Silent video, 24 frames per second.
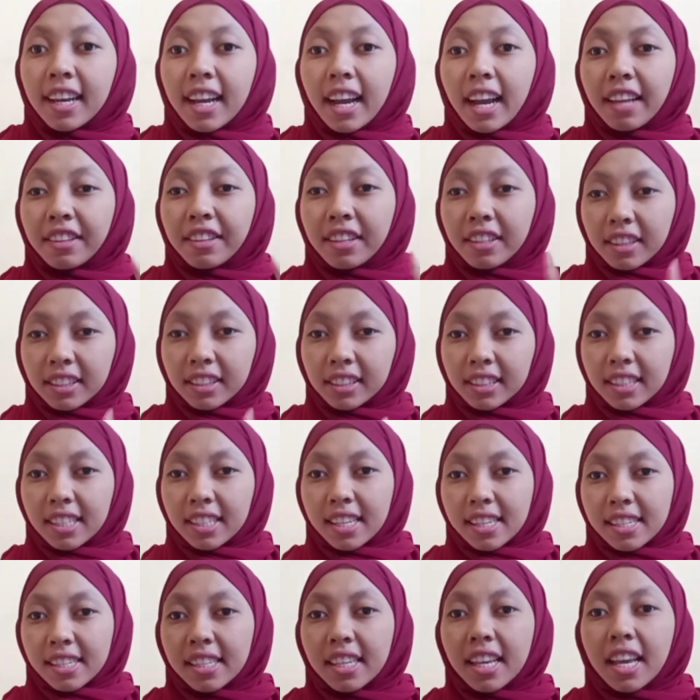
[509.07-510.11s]
and the third
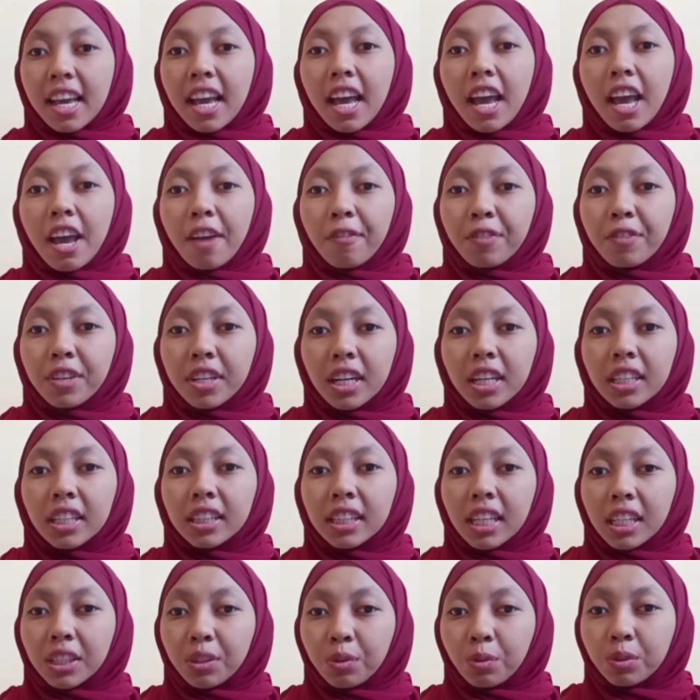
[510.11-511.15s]
is having a
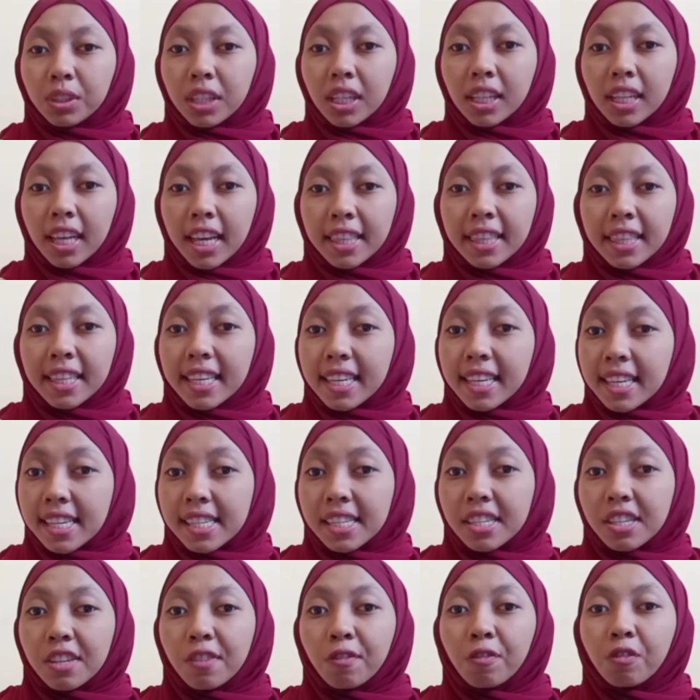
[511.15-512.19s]
natural and
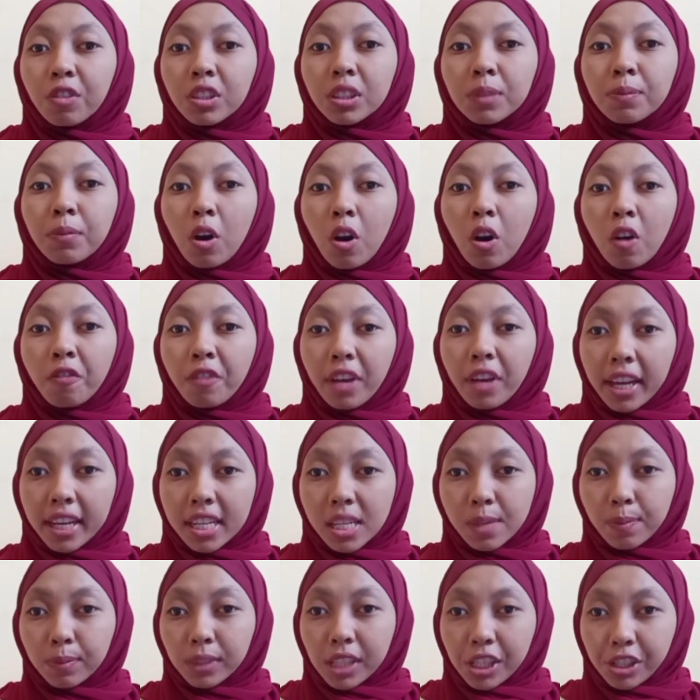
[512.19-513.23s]
easy form of
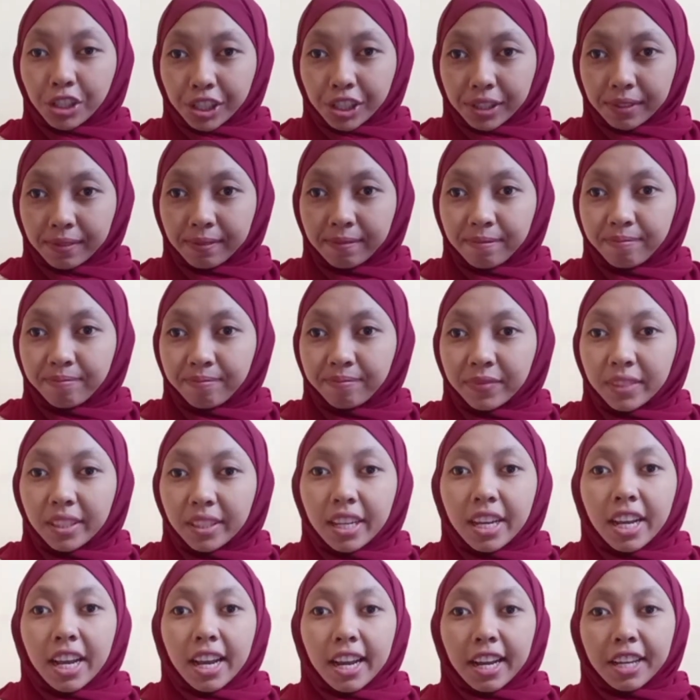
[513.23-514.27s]
expression,
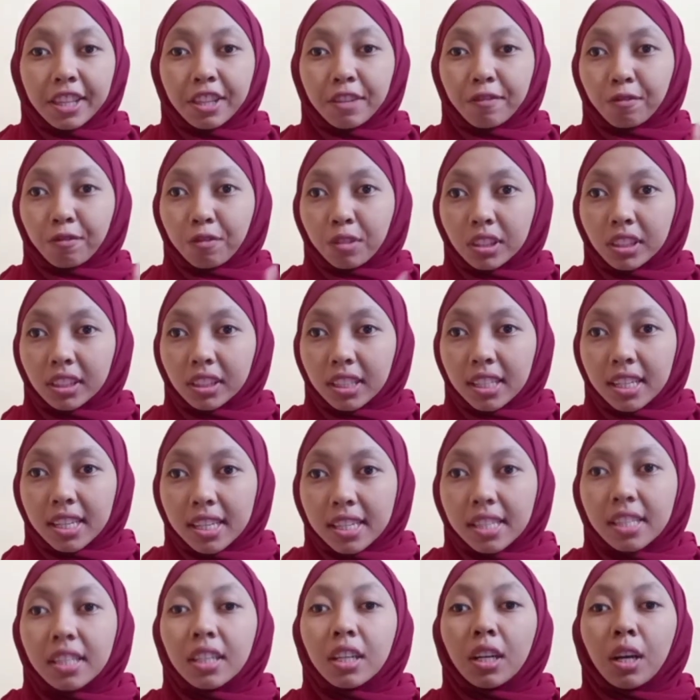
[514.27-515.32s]
and the fourth
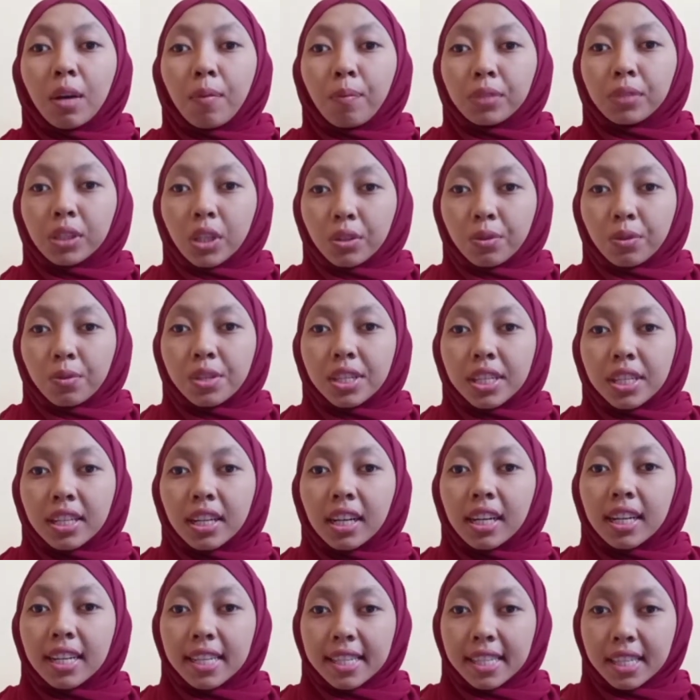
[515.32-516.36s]
is producing
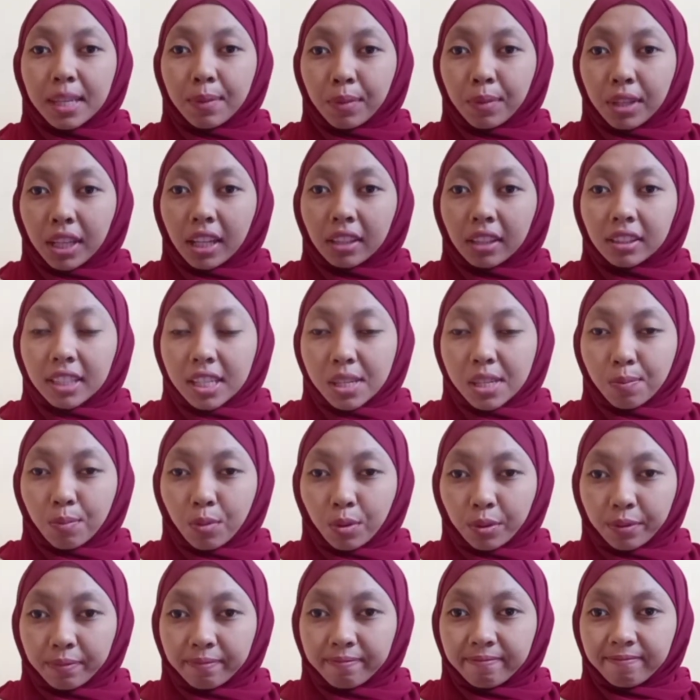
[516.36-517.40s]
a similar
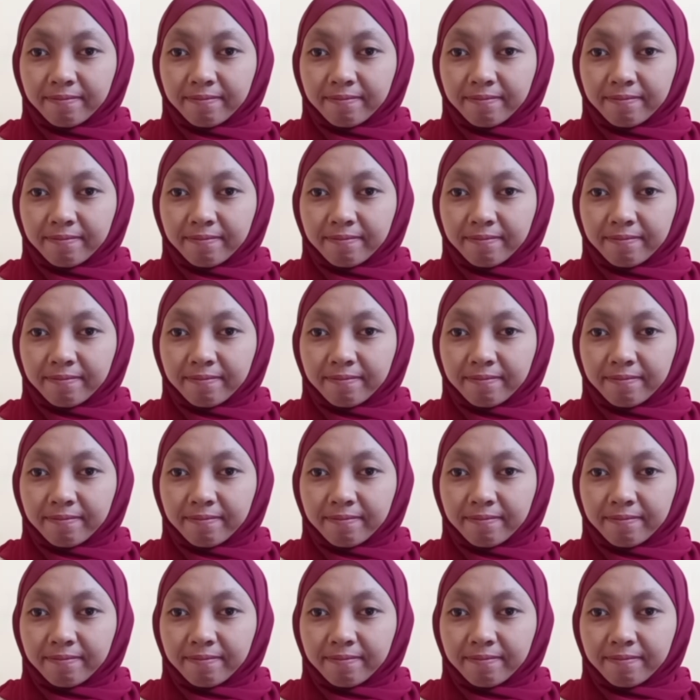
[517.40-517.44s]
response.